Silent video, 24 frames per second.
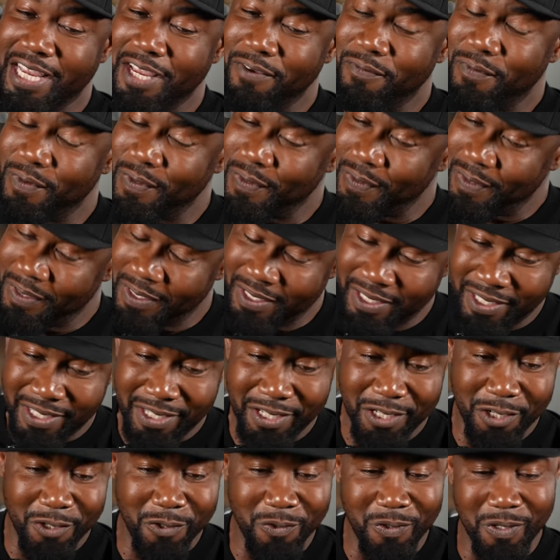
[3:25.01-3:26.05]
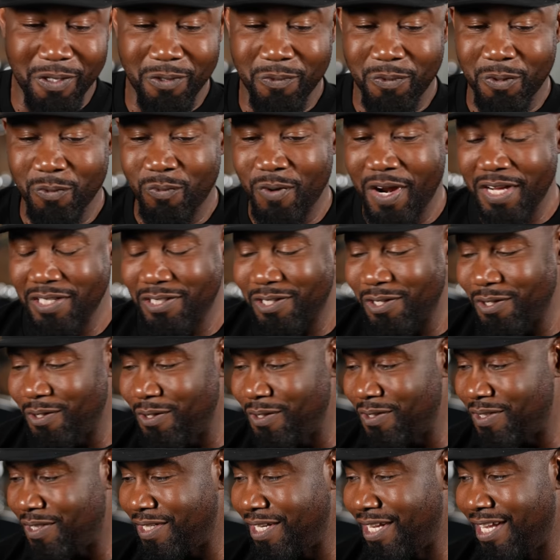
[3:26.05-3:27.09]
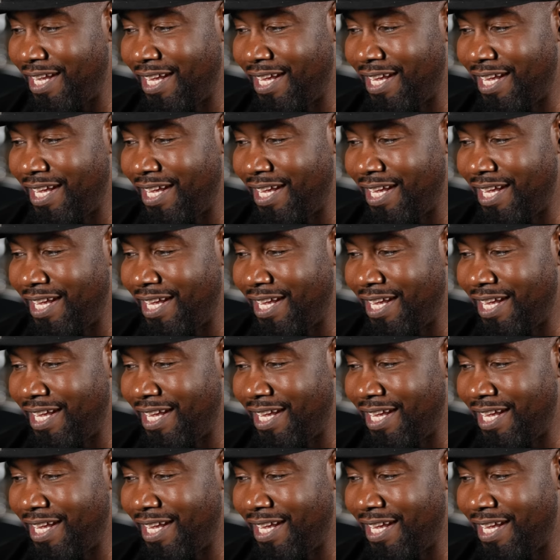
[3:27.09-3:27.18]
even, you know, the, the wrestlers.